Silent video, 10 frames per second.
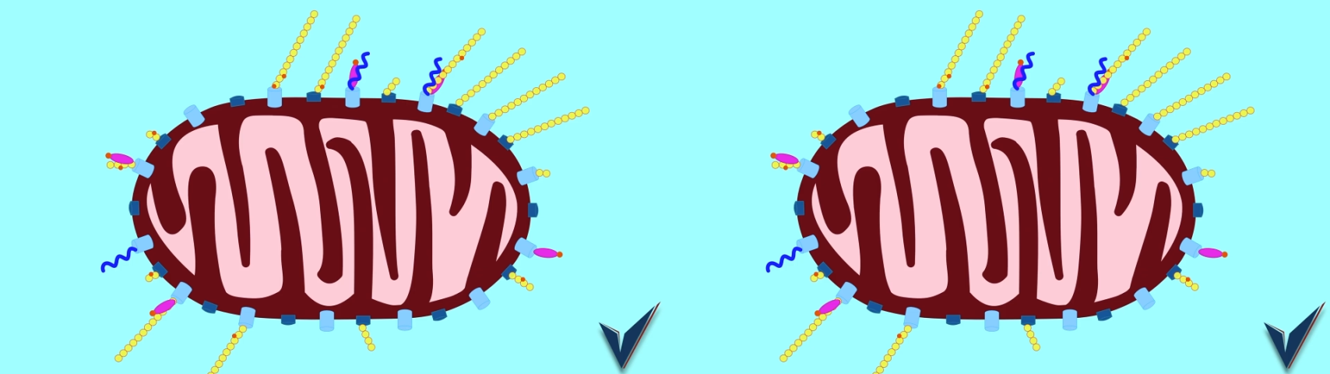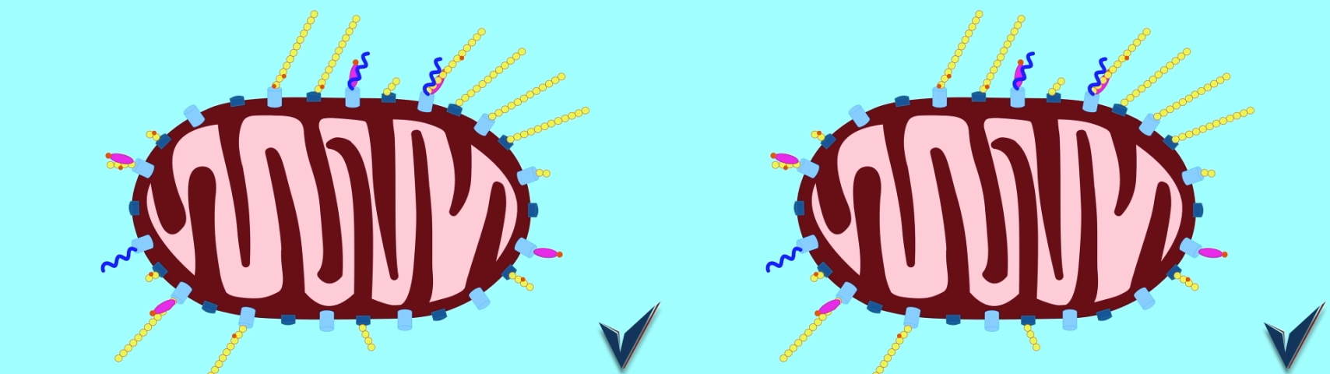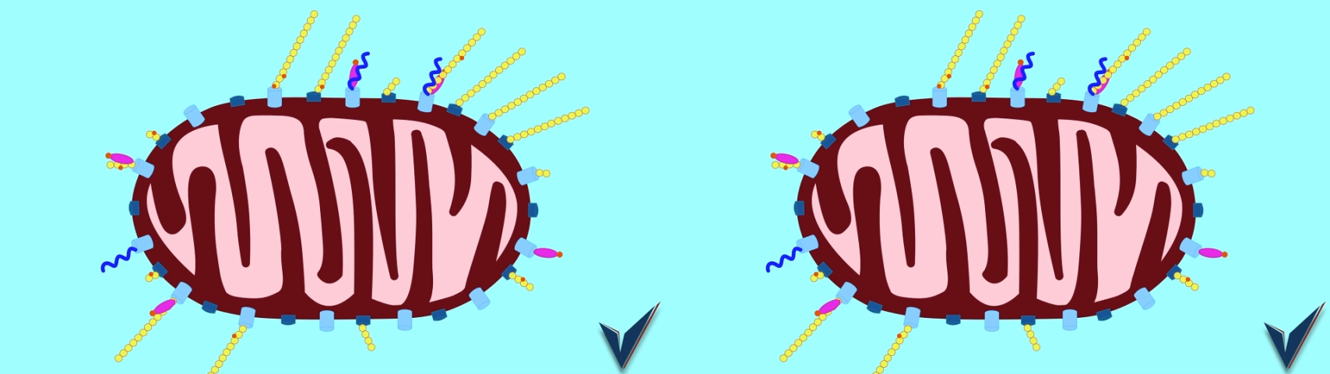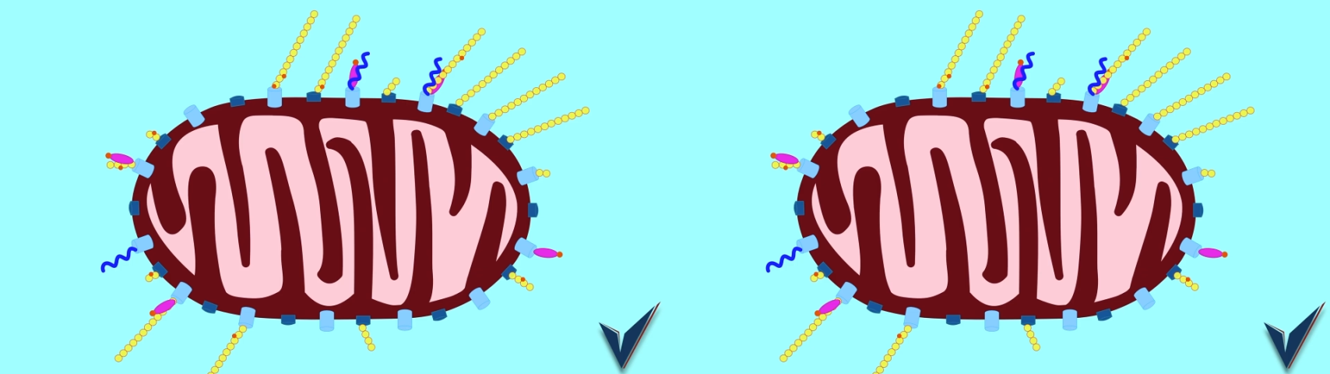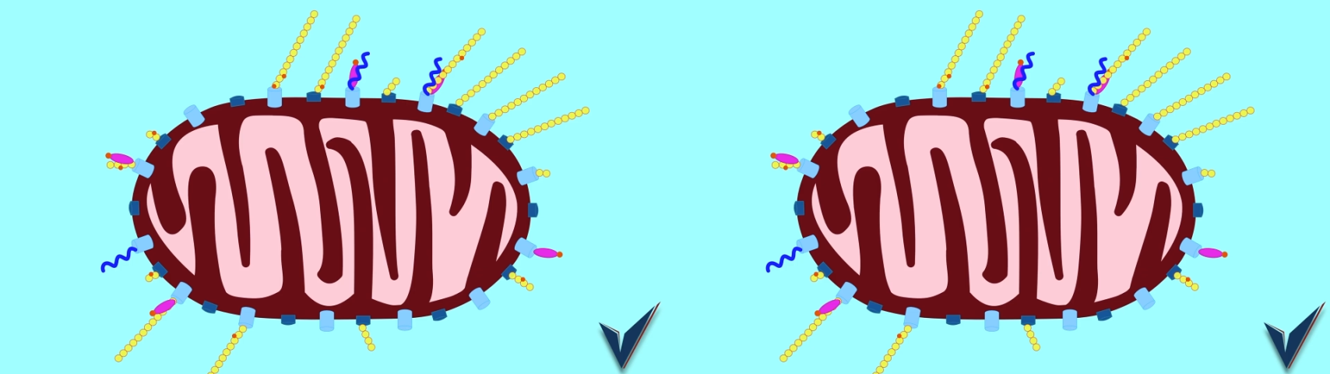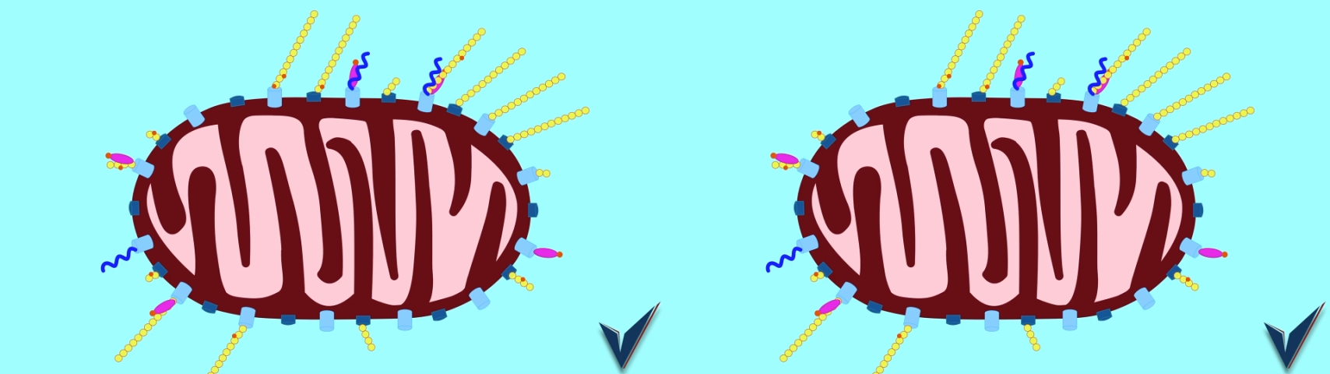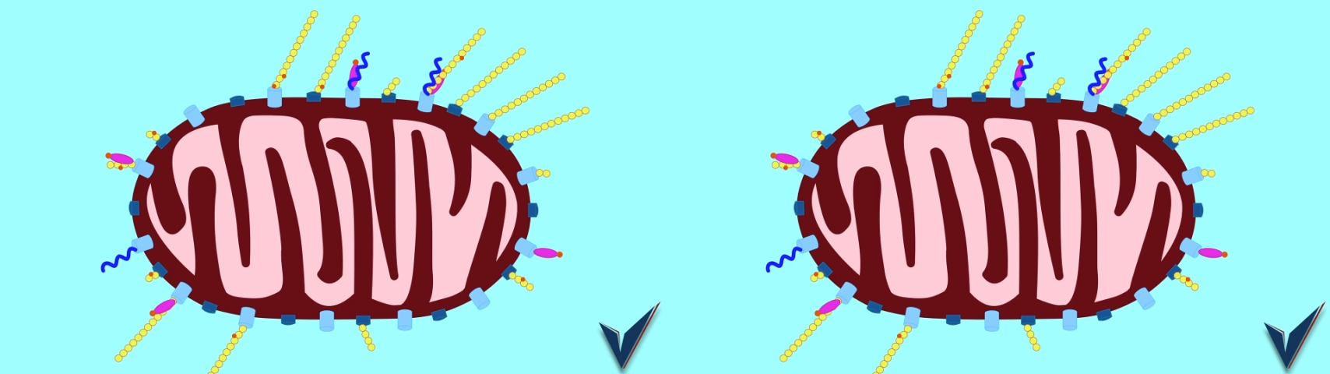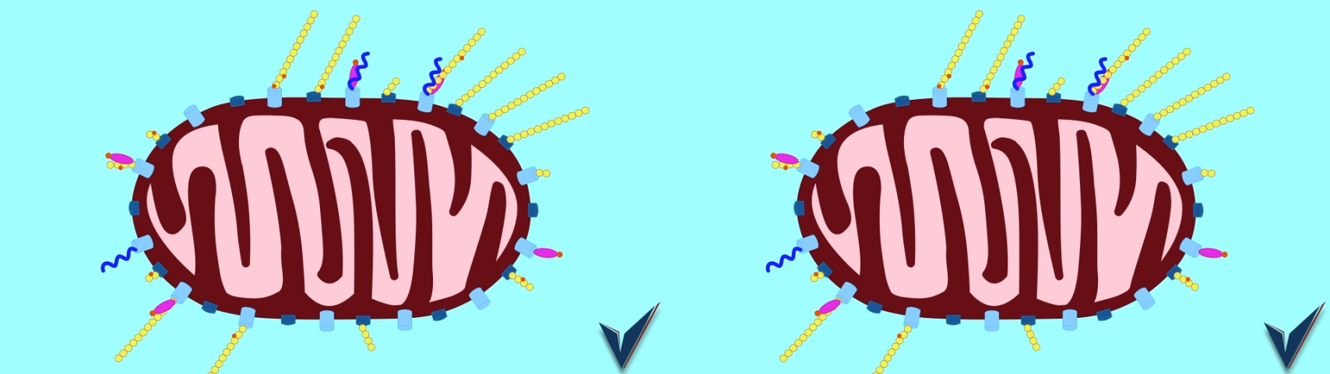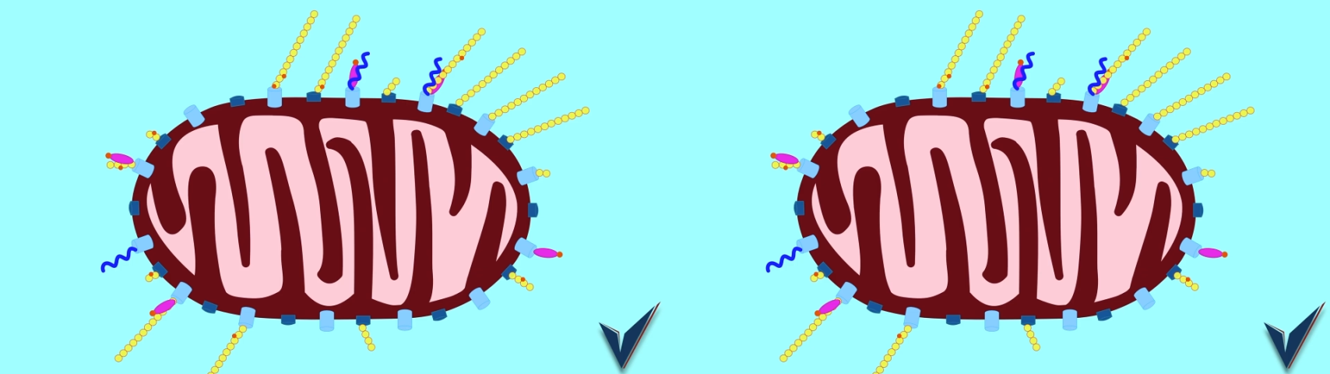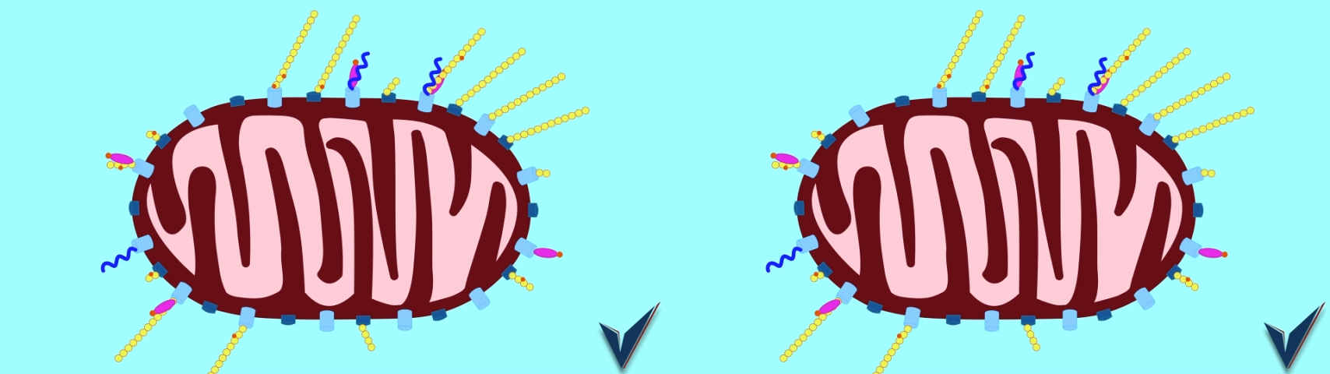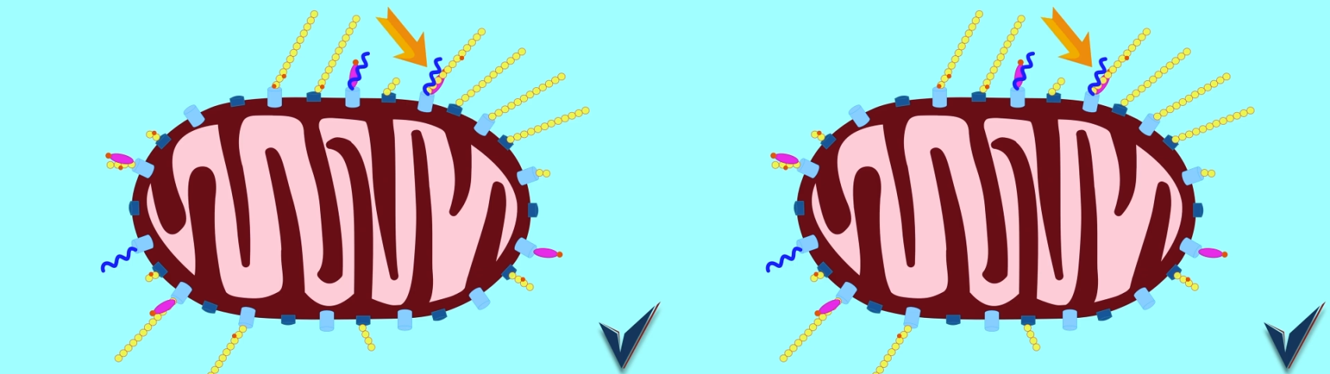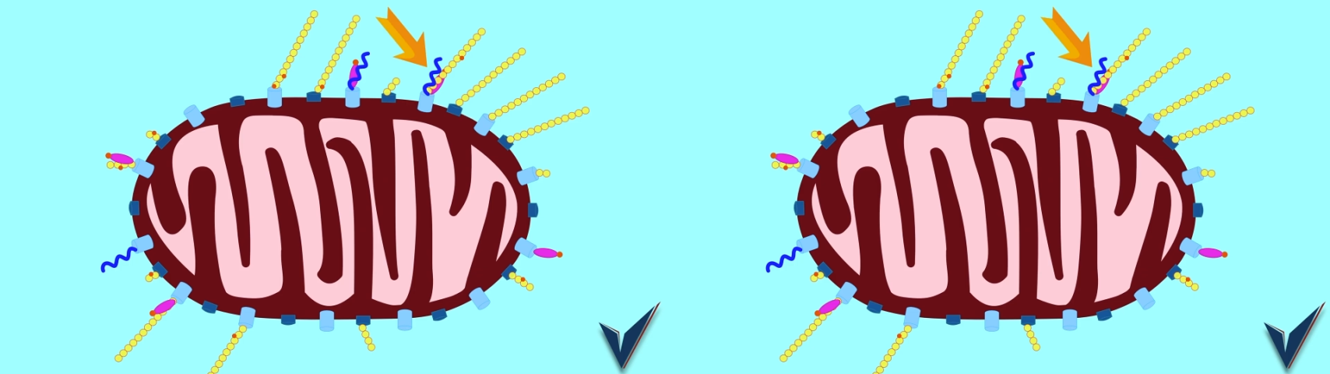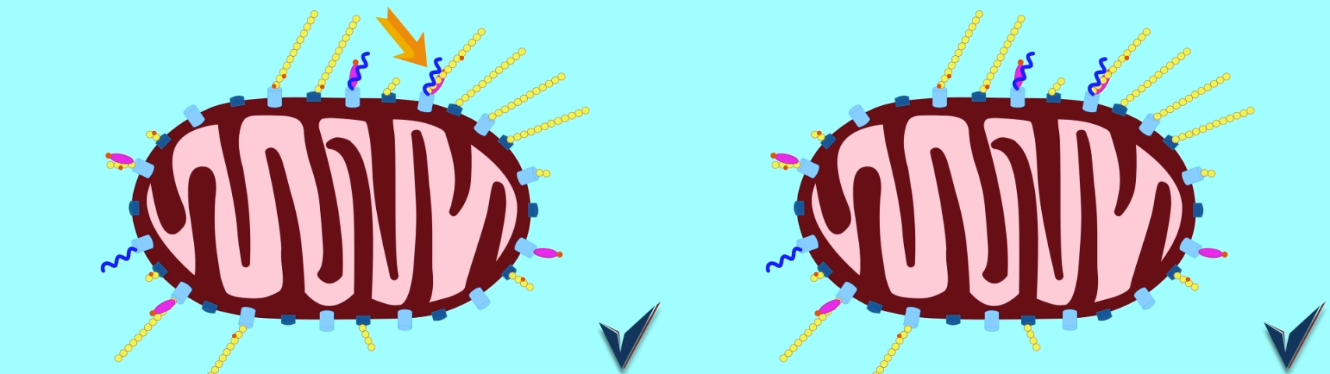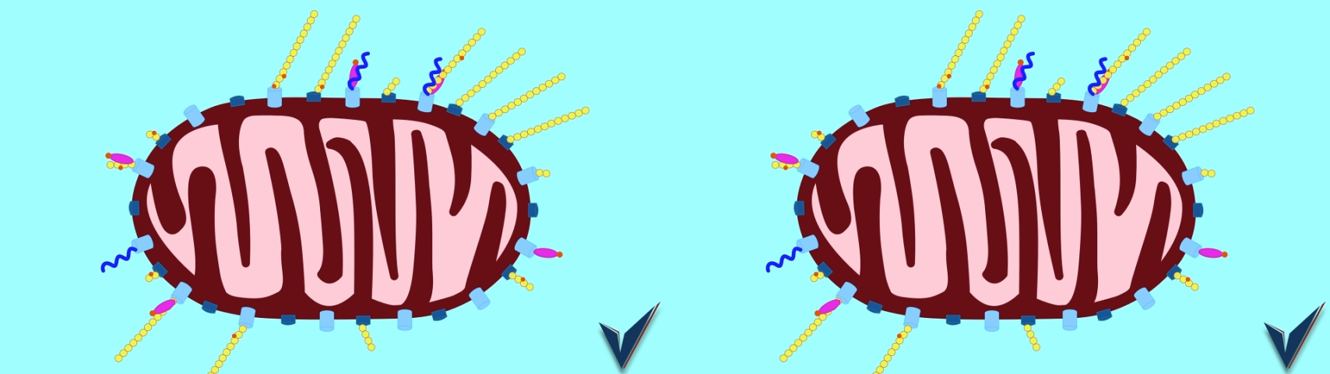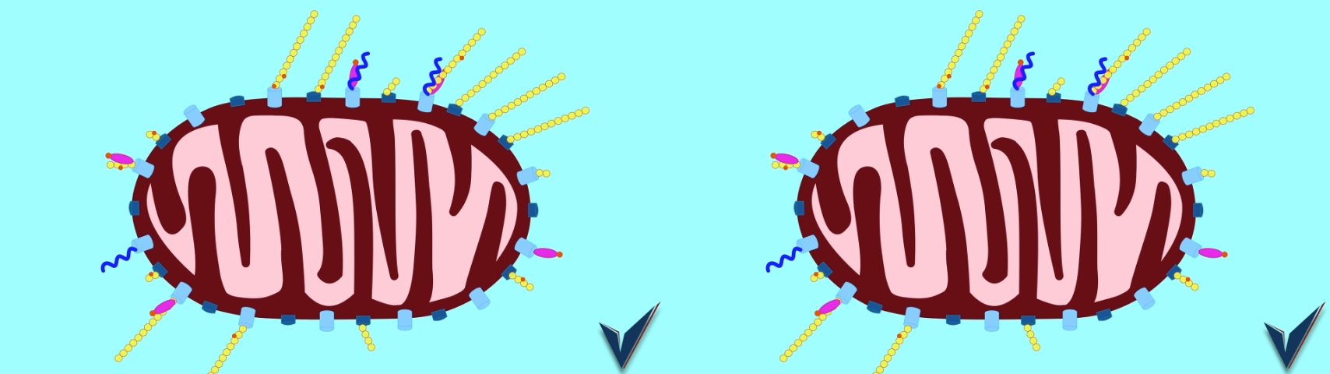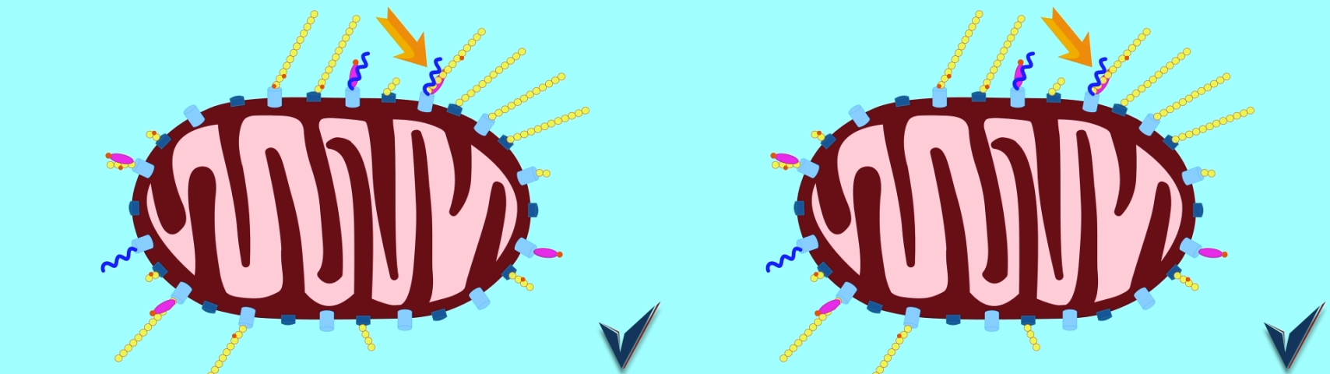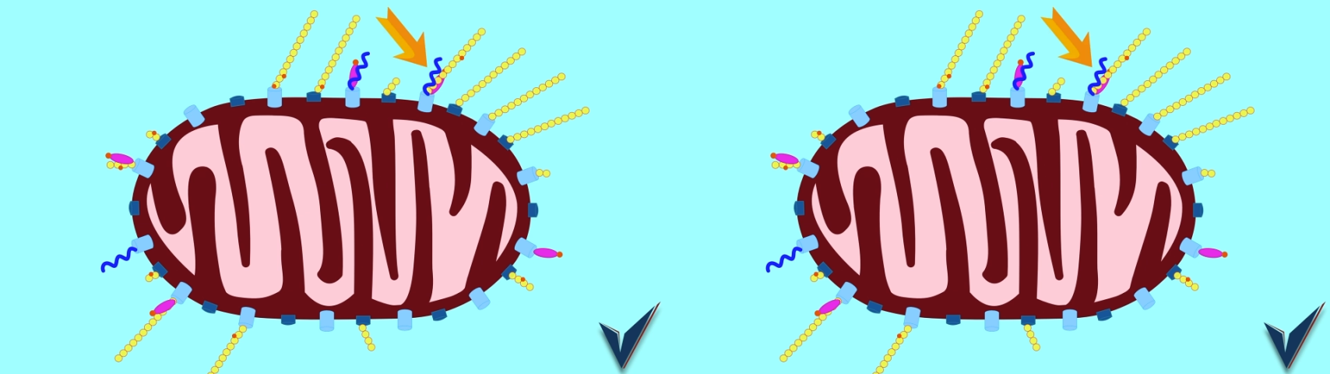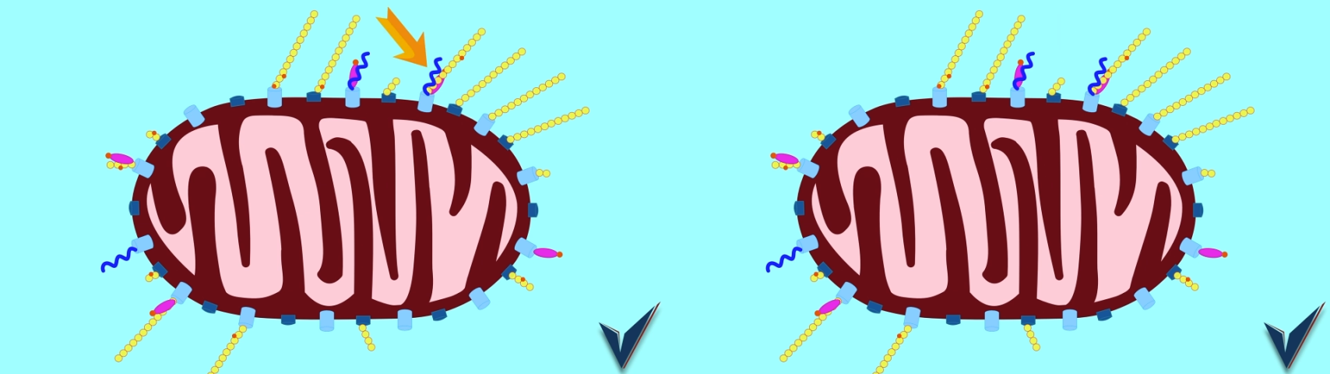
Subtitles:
No face is visible, so there are no lips to read.